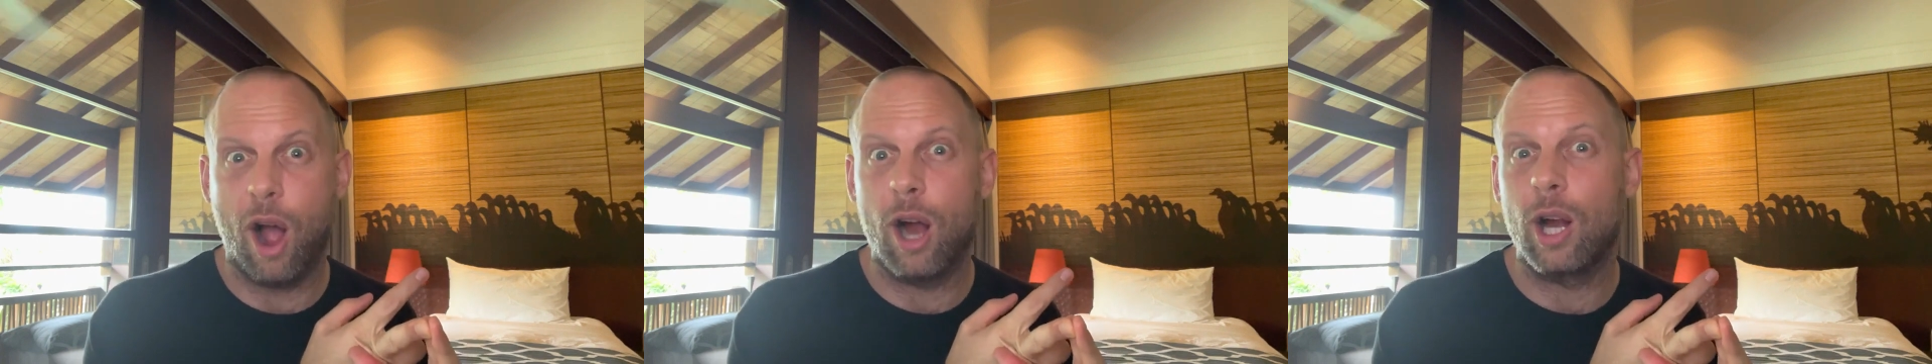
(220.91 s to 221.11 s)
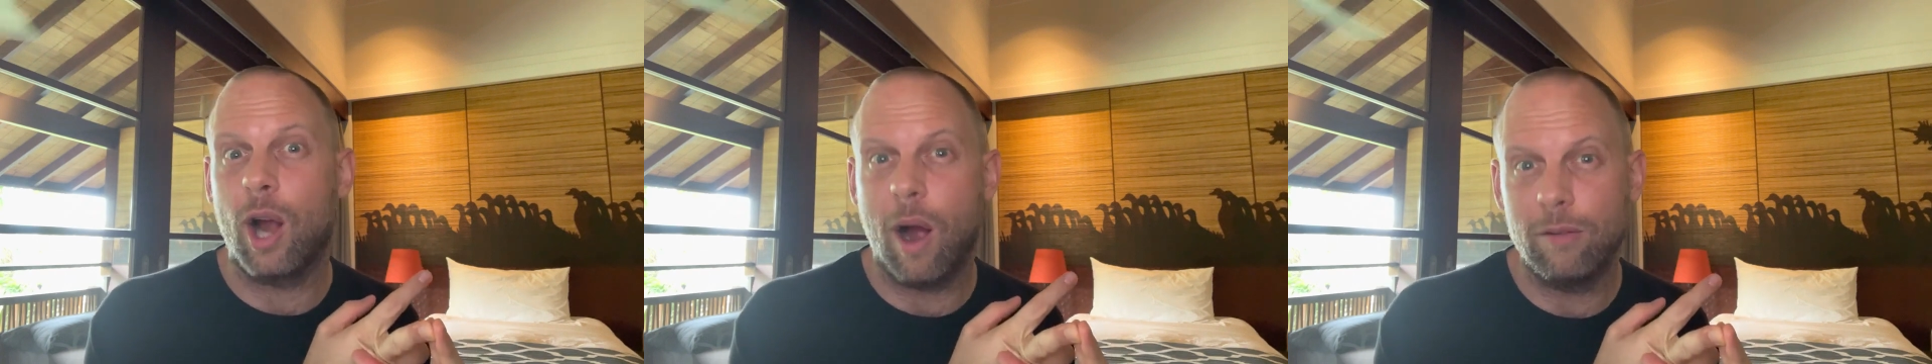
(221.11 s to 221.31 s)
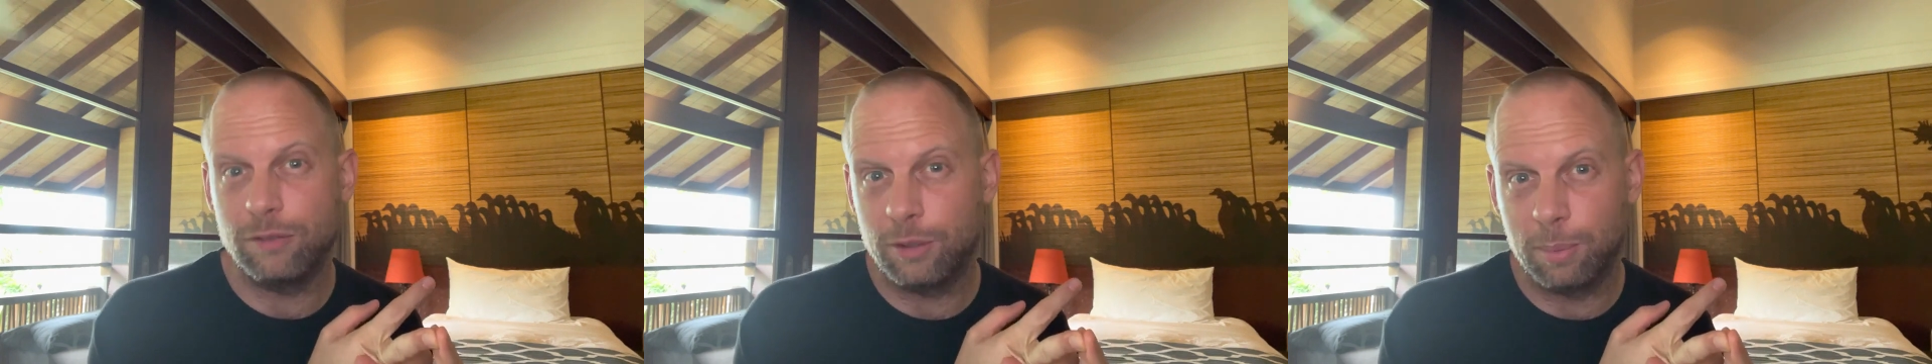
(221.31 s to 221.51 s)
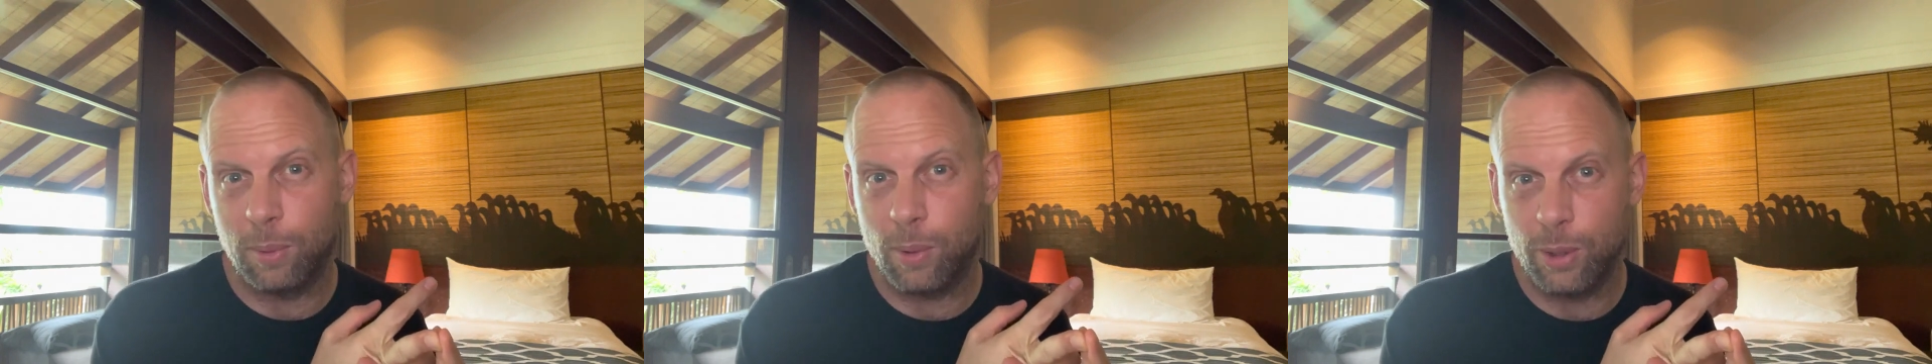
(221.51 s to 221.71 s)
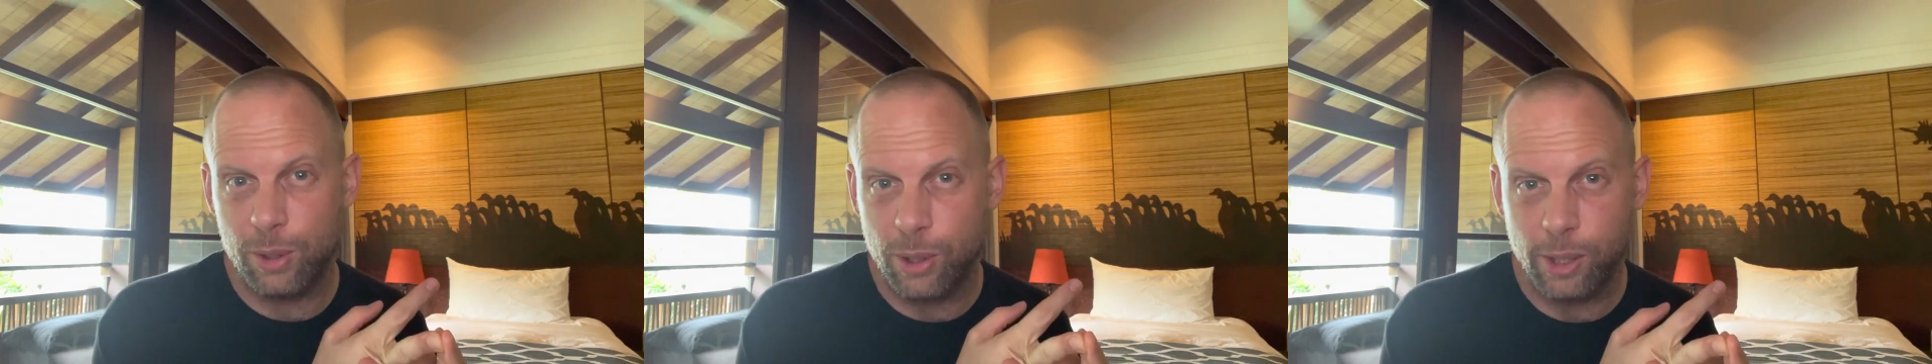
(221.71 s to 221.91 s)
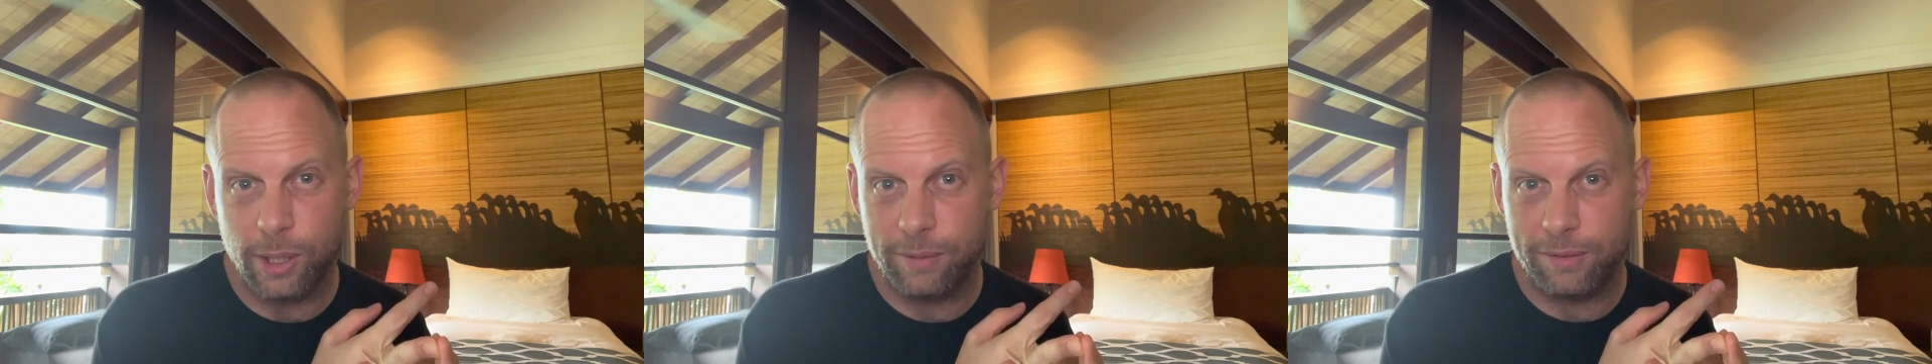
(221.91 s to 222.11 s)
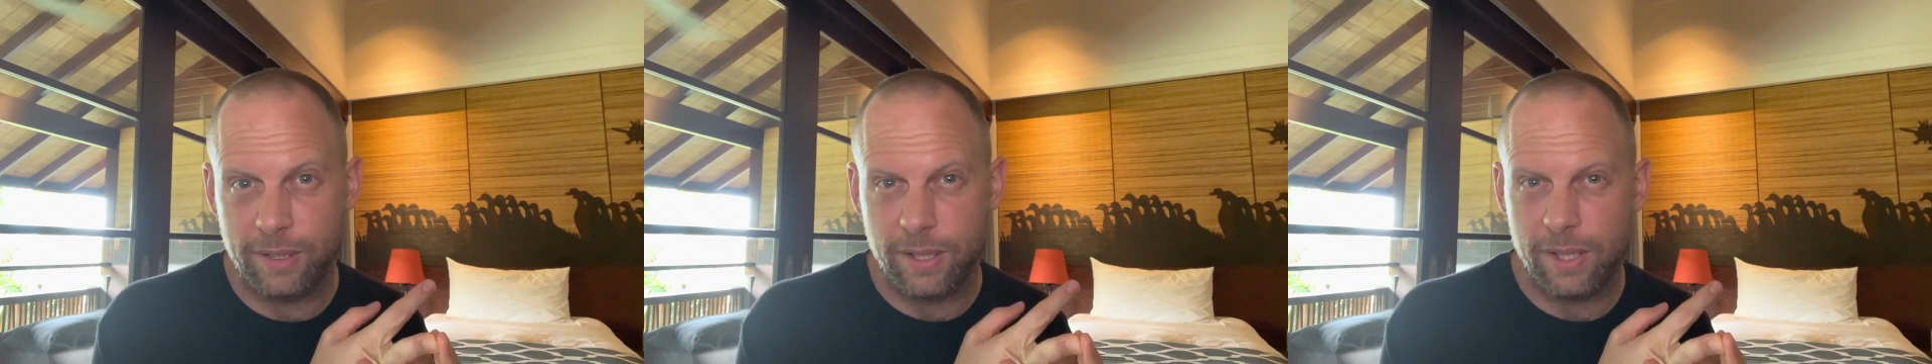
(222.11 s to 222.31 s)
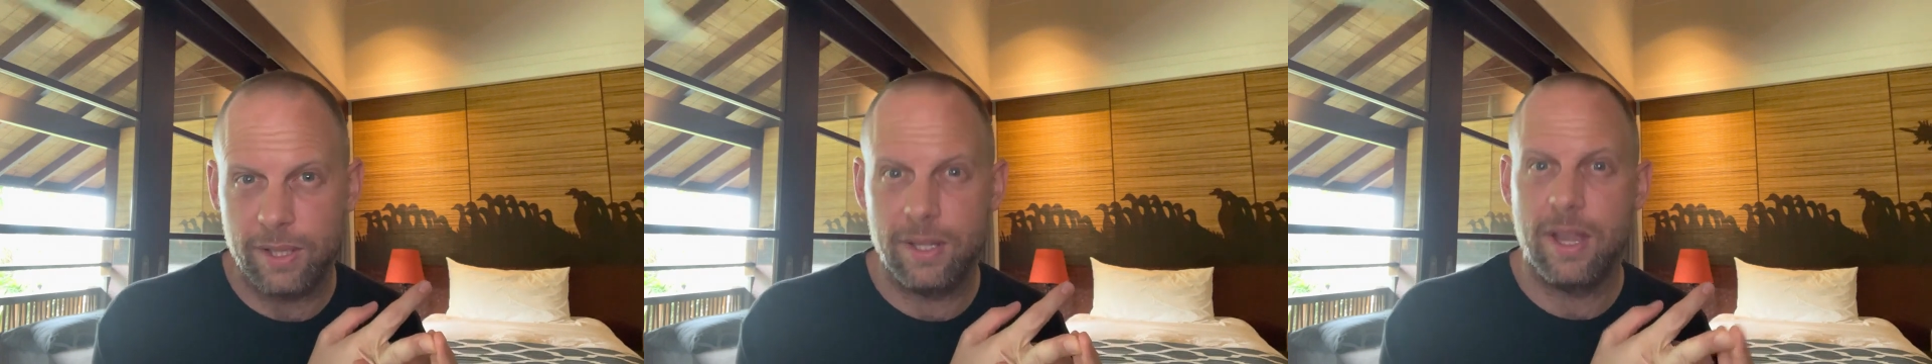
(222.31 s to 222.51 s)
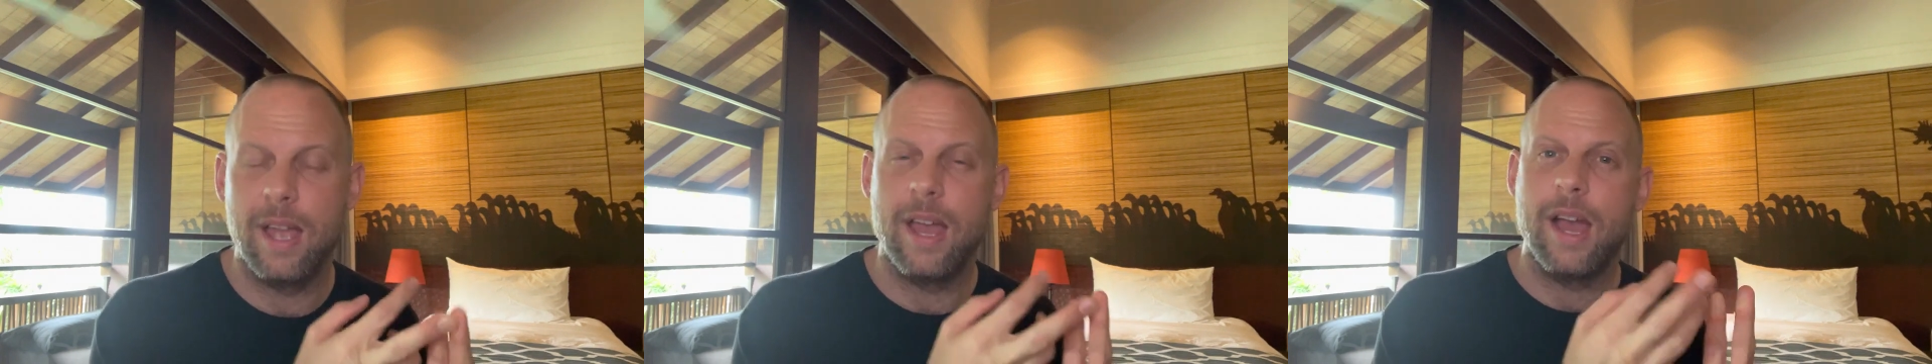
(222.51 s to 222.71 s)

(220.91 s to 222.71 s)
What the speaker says: uncomfortable, nervous.